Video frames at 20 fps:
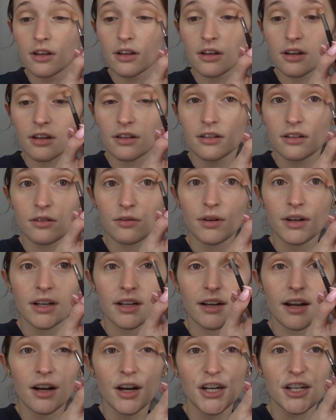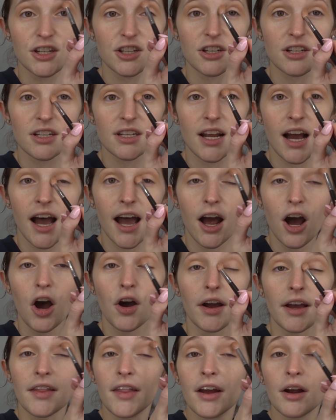Because right now it's just not,
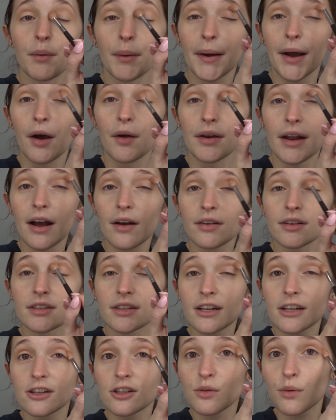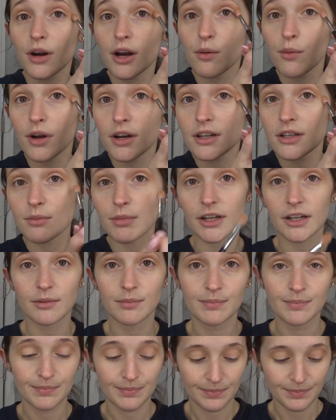okay, there we go. Now it's getting to where I want it to be.
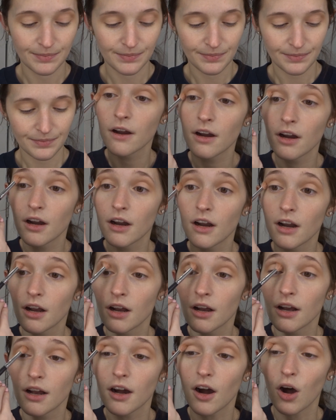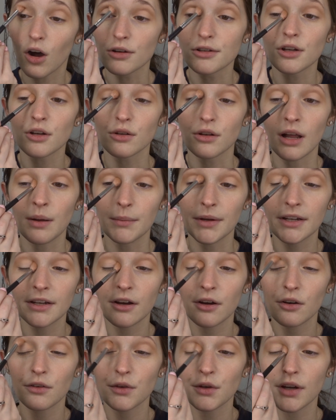Also, let me
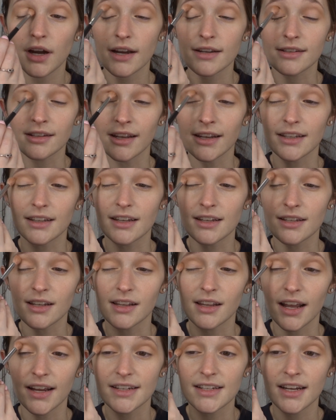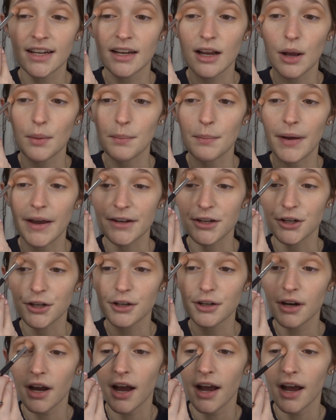know if you guys like this lighting better.